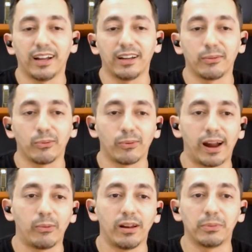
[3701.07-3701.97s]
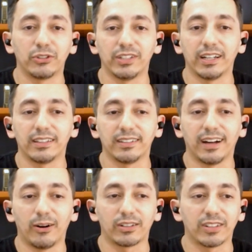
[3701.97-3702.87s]
I really appreciate
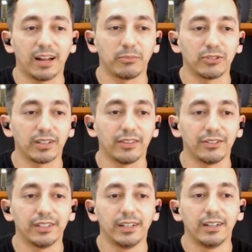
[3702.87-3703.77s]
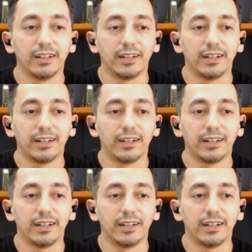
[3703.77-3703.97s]
our time together.